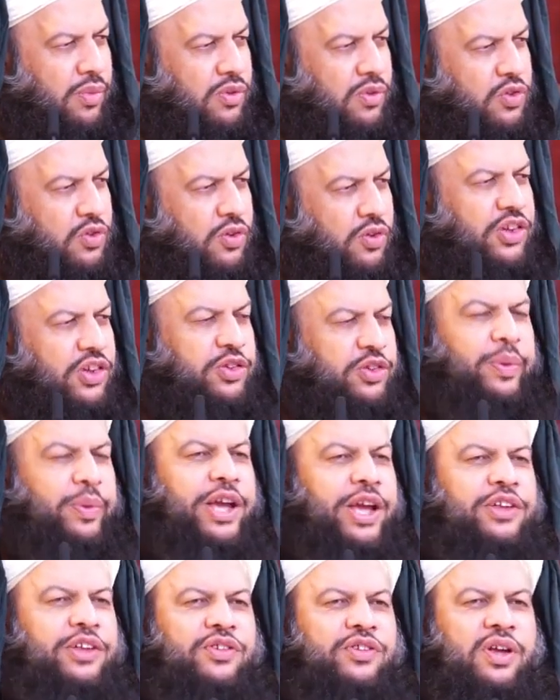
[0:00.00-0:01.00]
So, this
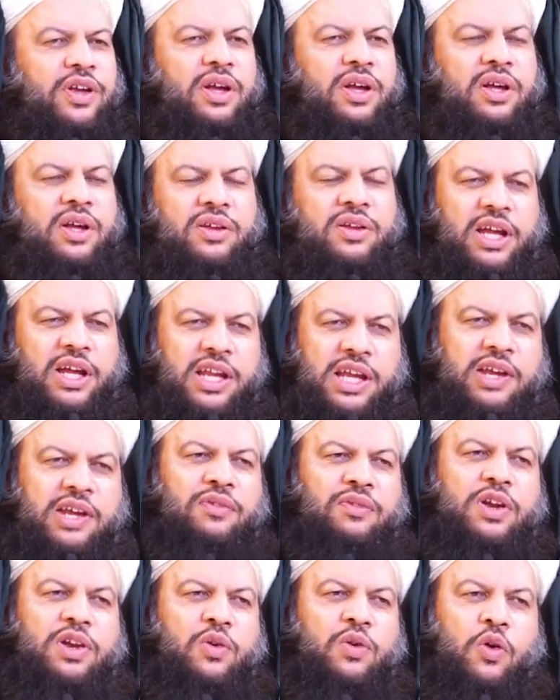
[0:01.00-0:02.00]
means that
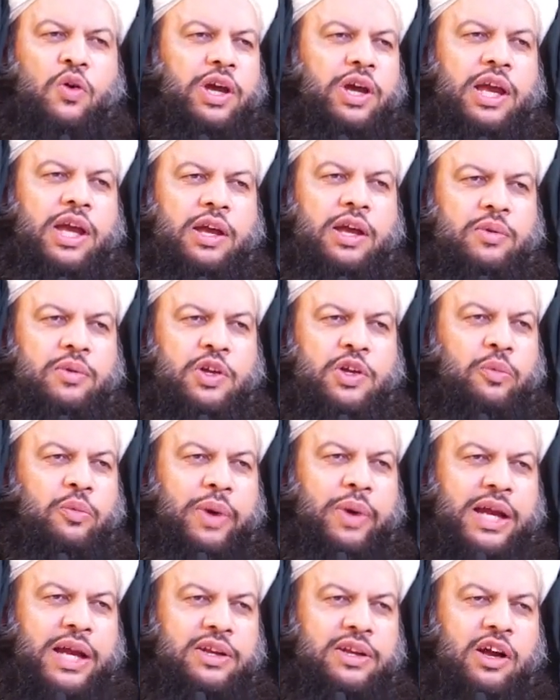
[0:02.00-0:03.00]
even though, okay, you
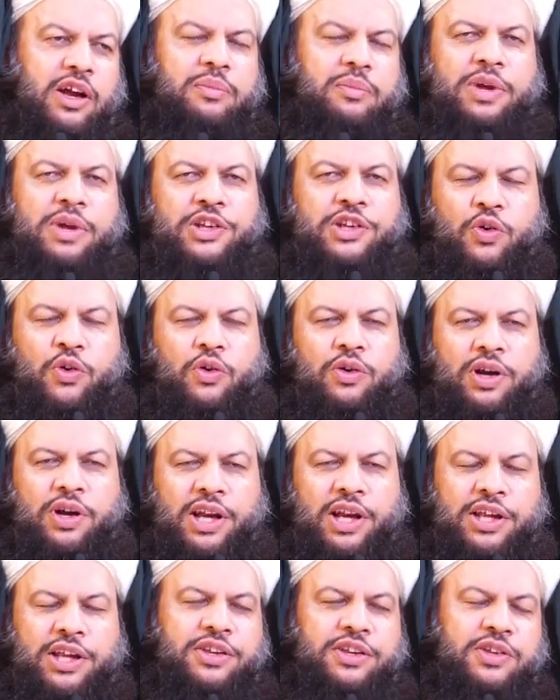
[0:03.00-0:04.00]
might not be so
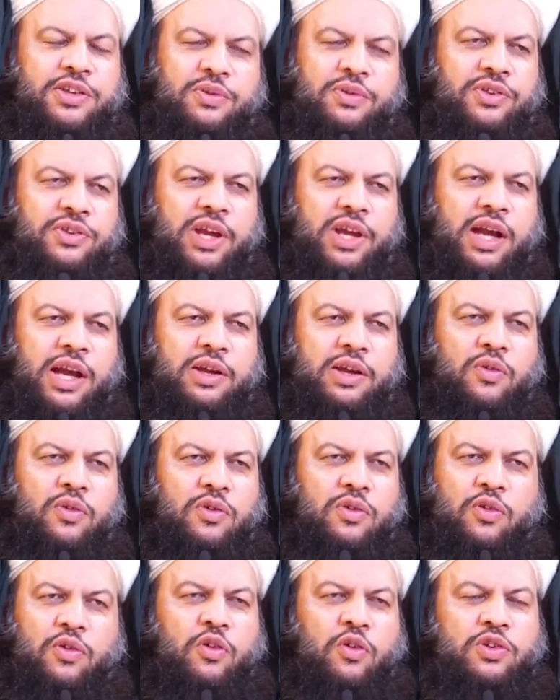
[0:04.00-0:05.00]
religious, you say, I
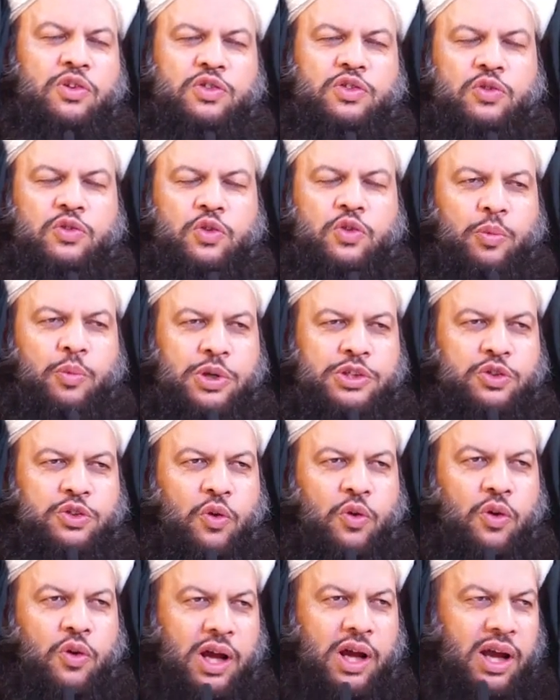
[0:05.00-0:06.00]
don't know so, so much
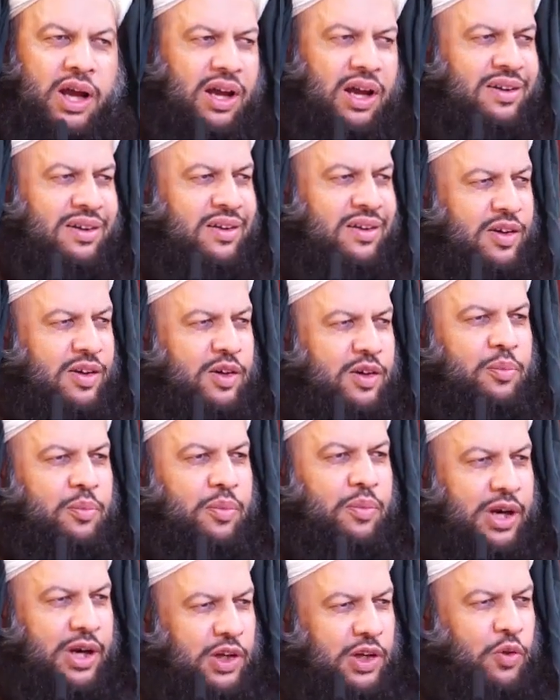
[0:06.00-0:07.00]
Quran,
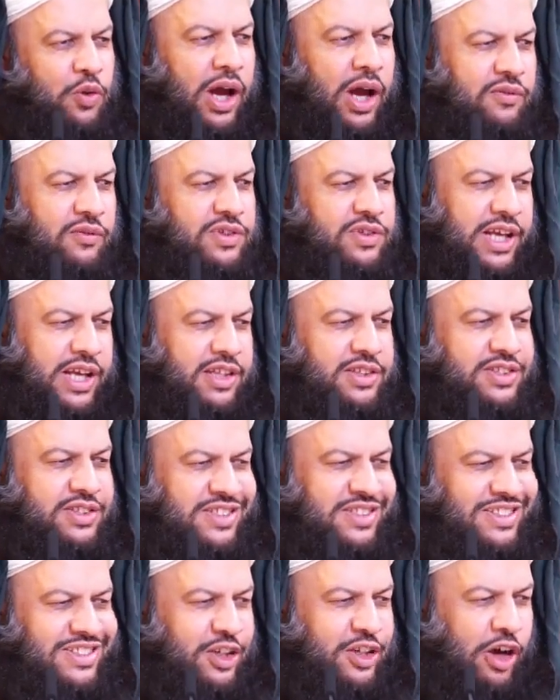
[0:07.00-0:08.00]
but you have
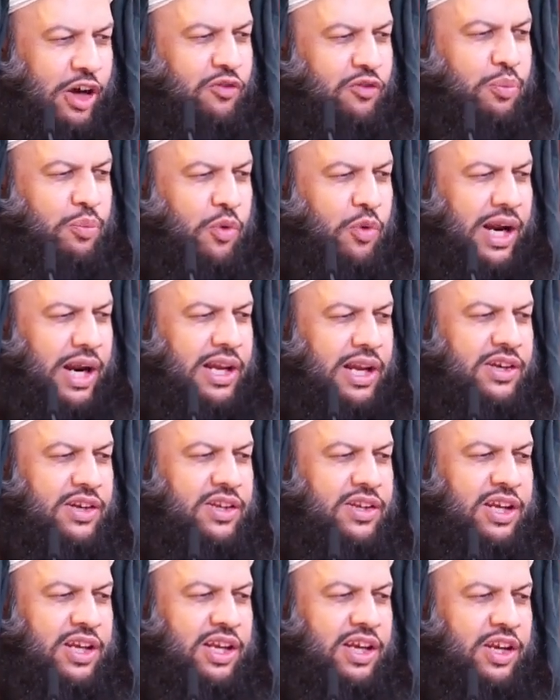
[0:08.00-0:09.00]
sense of
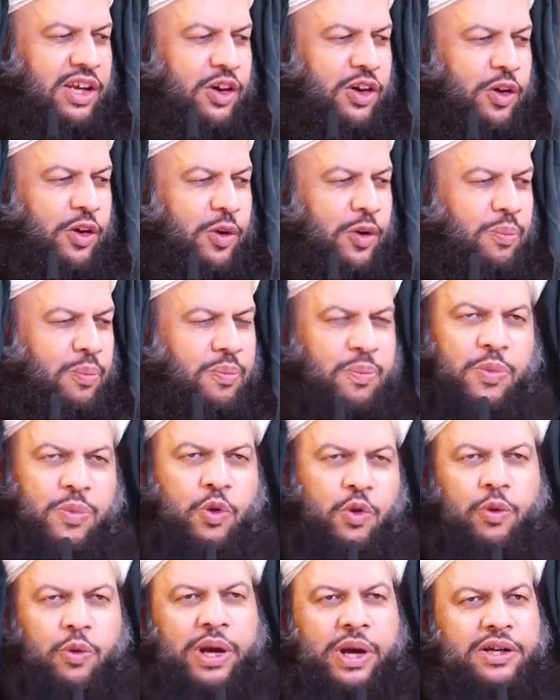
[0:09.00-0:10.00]
morality,
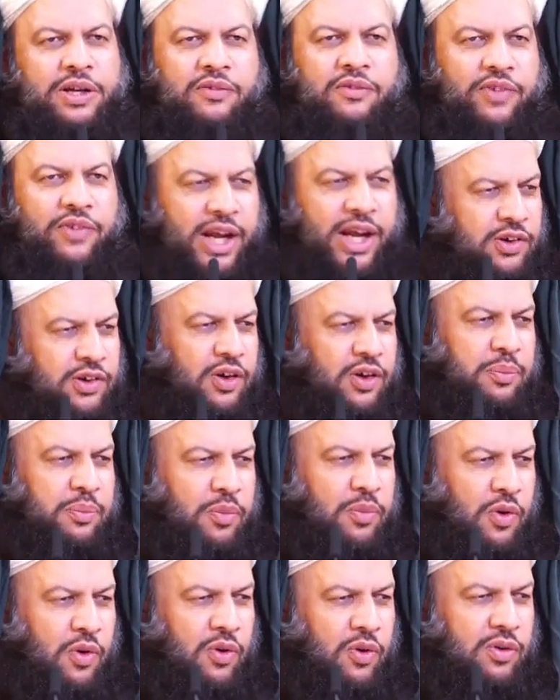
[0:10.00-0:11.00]
no matter where you are
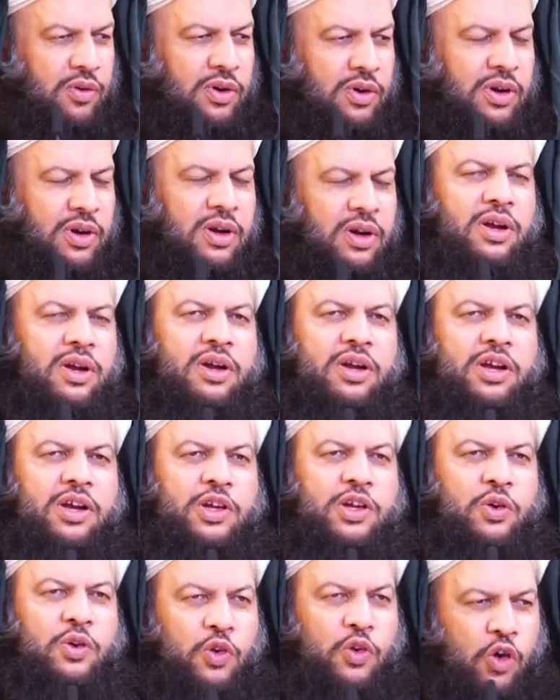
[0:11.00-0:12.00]
born,
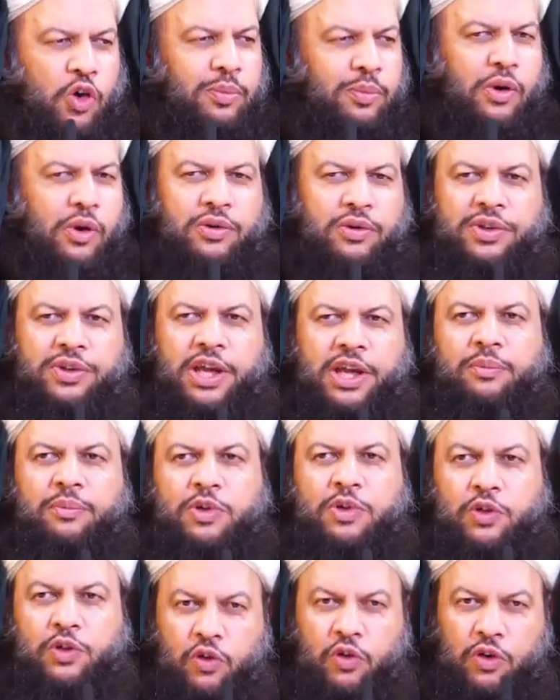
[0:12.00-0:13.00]
you know about deen,
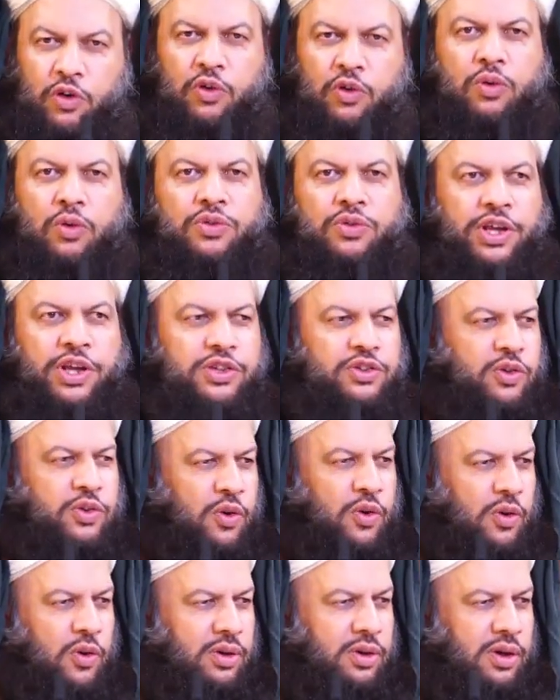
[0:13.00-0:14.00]
but you know truth is
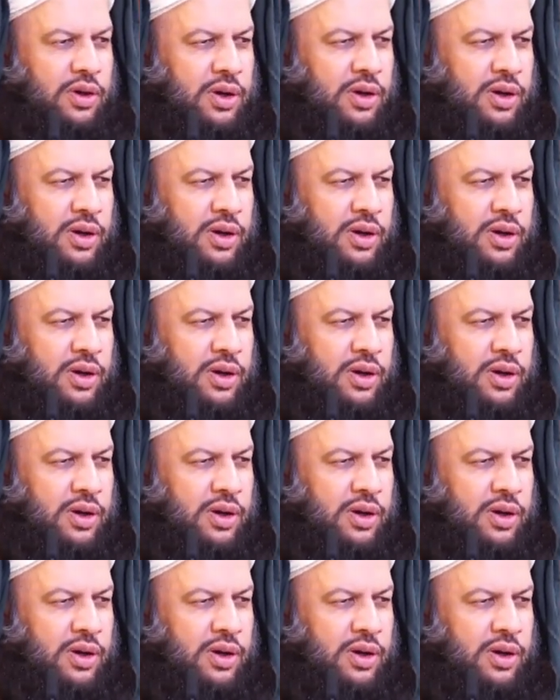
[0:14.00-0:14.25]
good,